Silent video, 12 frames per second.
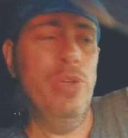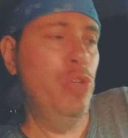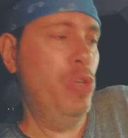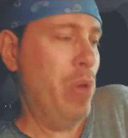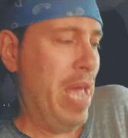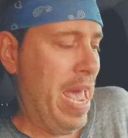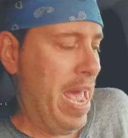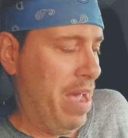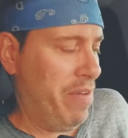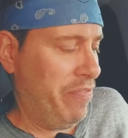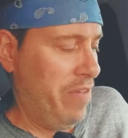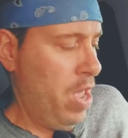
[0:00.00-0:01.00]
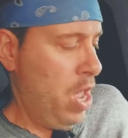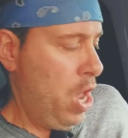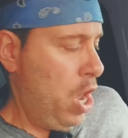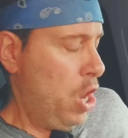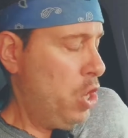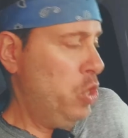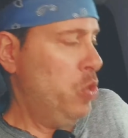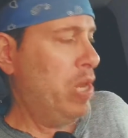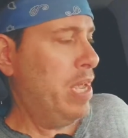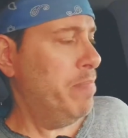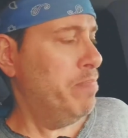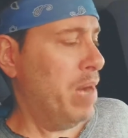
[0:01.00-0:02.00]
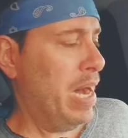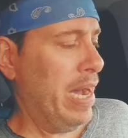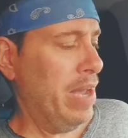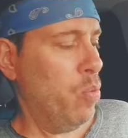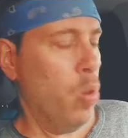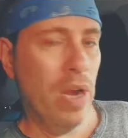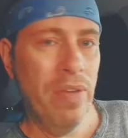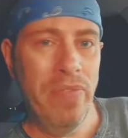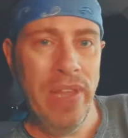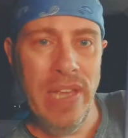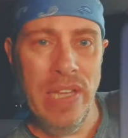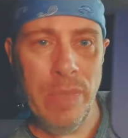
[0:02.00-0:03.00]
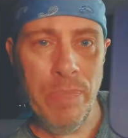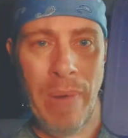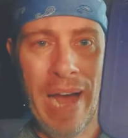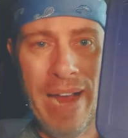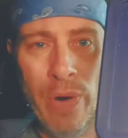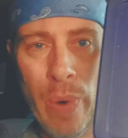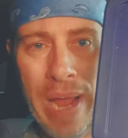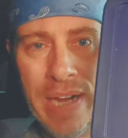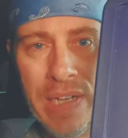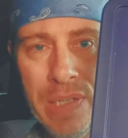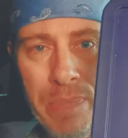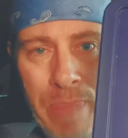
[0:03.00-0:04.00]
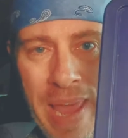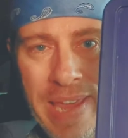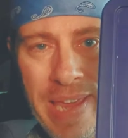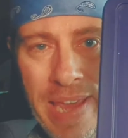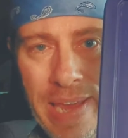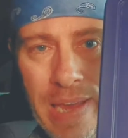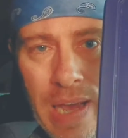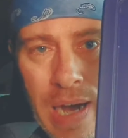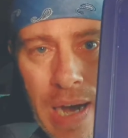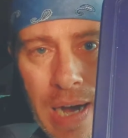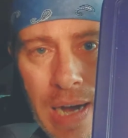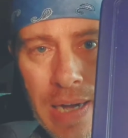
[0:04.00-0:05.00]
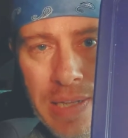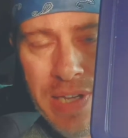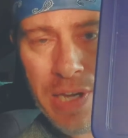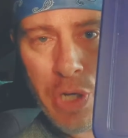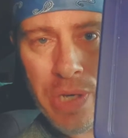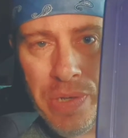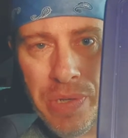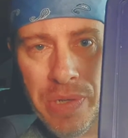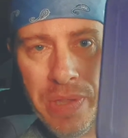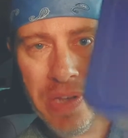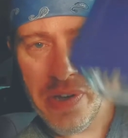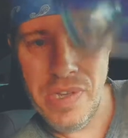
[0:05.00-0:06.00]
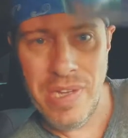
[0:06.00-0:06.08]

you have. You can buy one of these Pyrex baking dishes. This is a